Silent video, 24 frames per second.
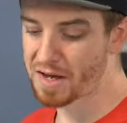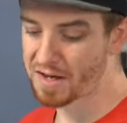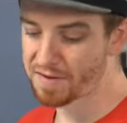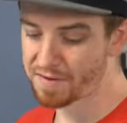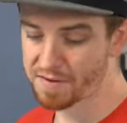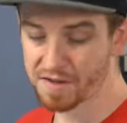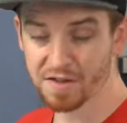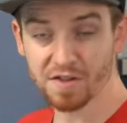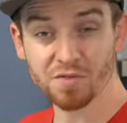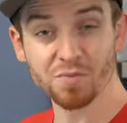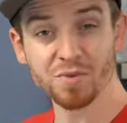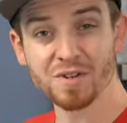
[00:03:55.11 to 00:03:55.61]

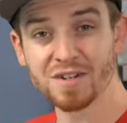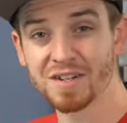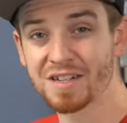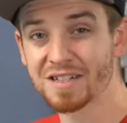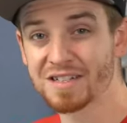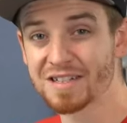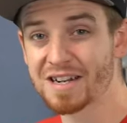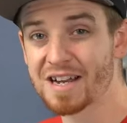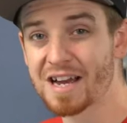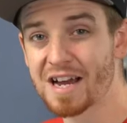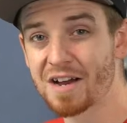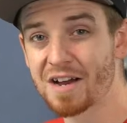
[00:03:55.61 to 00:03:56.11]
that. This one
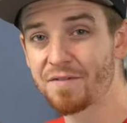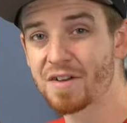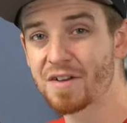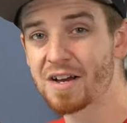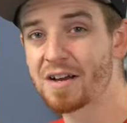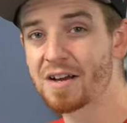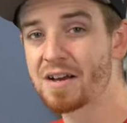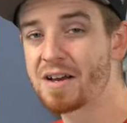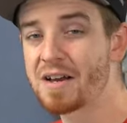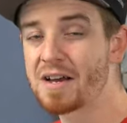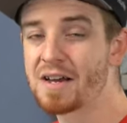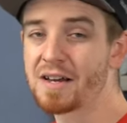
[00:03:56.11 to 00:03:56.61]
doesn't have
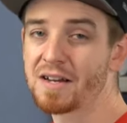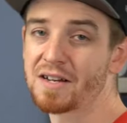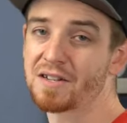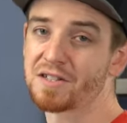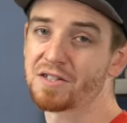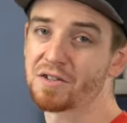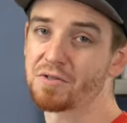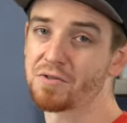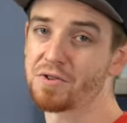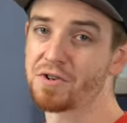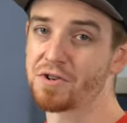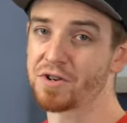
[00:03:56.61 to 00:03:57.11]
that. And
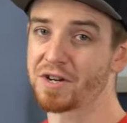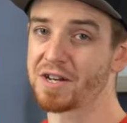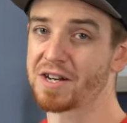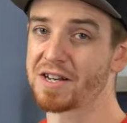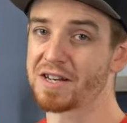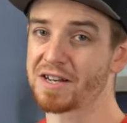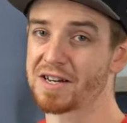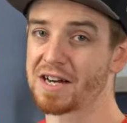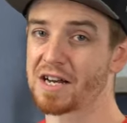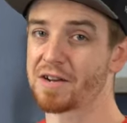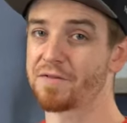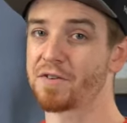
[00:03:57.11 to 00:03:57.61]
so you're
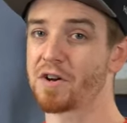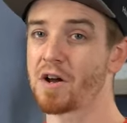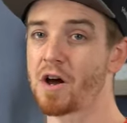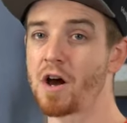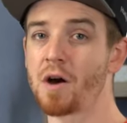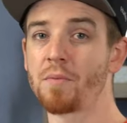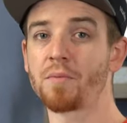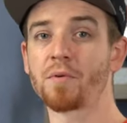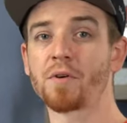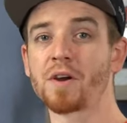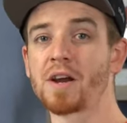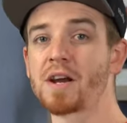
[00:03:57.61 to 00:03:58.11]
getting kind of an
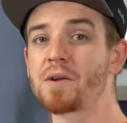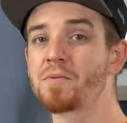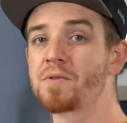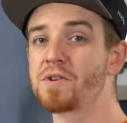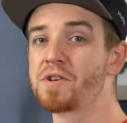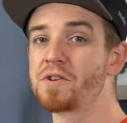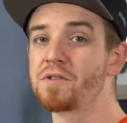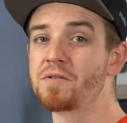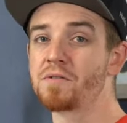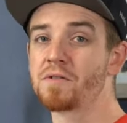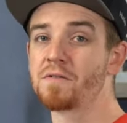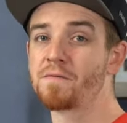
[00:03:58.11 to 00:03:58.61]
upgrade when
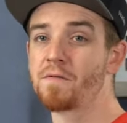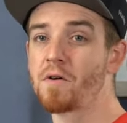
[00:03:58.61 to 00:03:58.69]
you do the